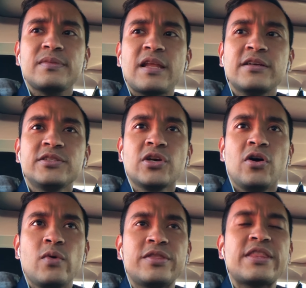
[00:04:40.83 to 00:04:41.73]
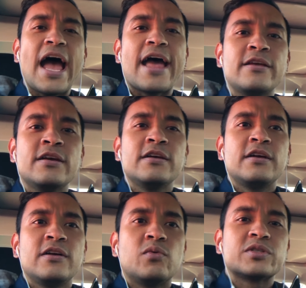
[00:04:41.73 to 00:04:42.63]
So with that,
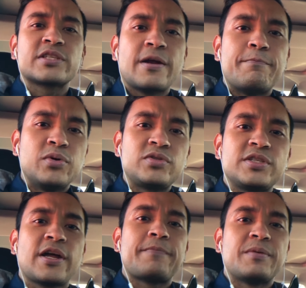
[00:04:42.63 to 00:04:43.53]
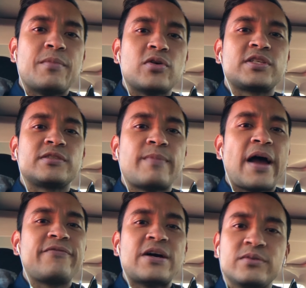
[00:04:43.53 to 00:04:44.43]
what's going to boost it up the most is
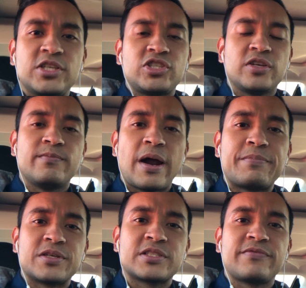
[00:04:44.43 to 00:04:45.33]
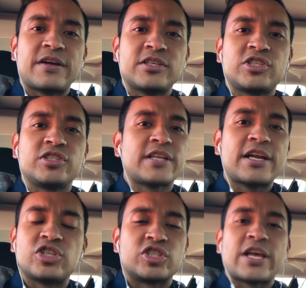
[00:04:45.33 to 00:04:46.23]
my foundation, my personal foundation is not
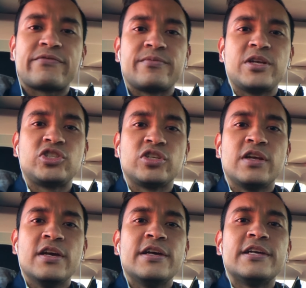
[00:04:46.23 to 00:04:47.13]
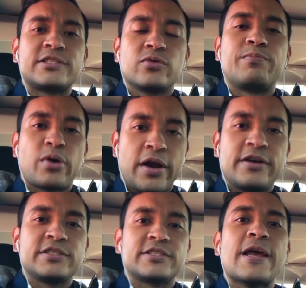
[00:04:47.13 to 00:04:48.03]
just affirmation. It's through
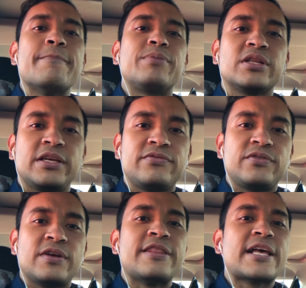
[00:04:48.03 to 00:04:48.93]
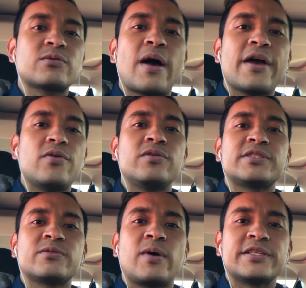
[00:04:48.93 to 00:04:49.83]
prayers and belief. And that's why I
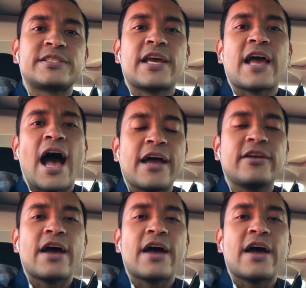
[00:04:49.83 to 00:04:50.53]
always want to say, I